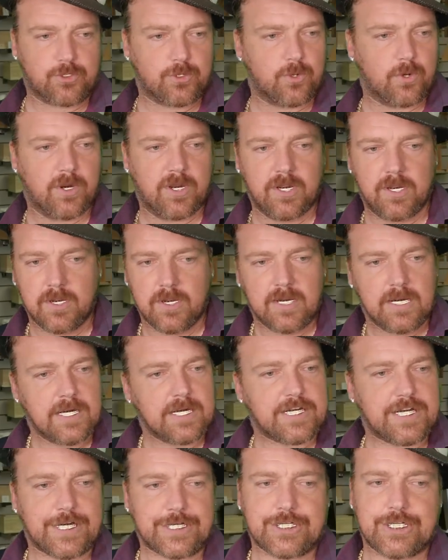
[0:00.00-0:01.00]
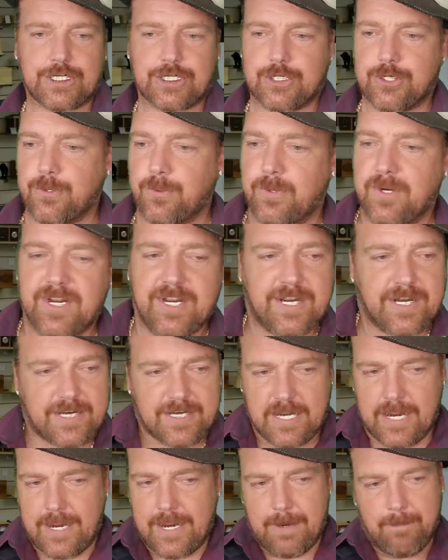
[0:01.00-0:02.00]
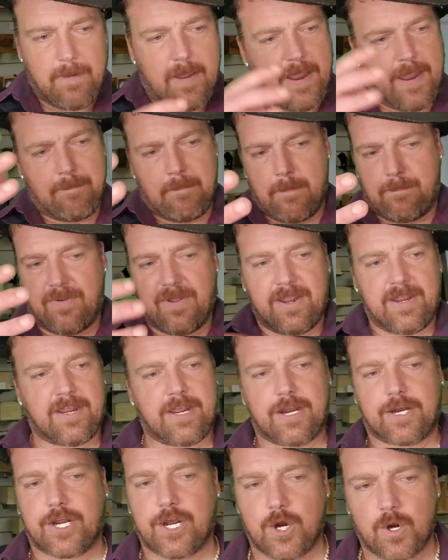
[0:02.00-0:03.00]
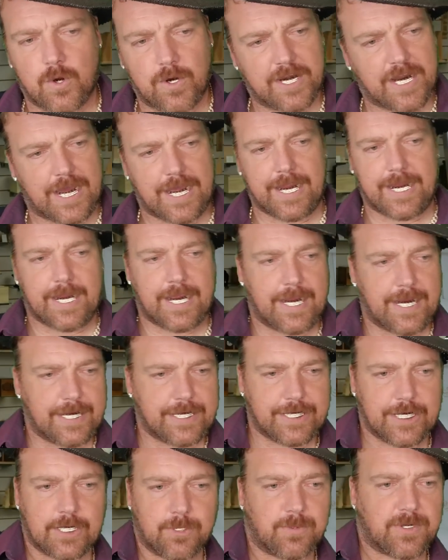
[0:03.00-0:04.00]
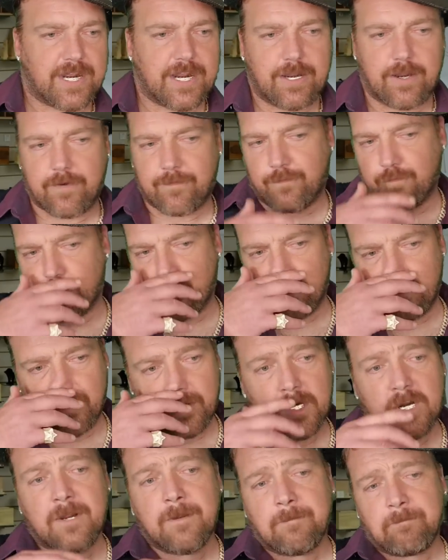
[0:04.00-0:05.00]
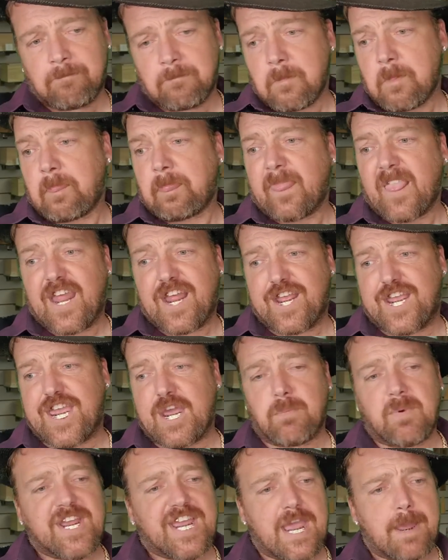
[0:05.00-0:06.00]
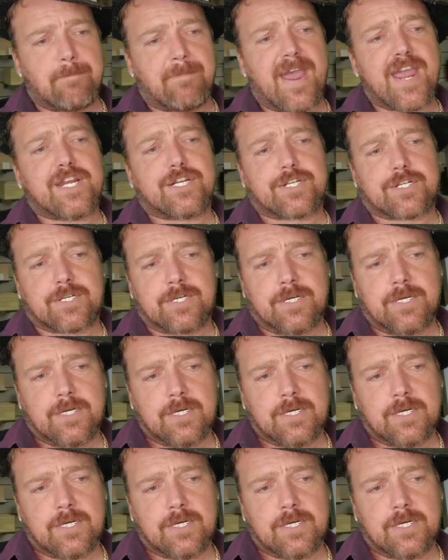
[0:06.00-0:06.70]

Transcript: Troy. That shit too. Him and P get going. I ain't dealing with that at the funeral. Can we get Mace?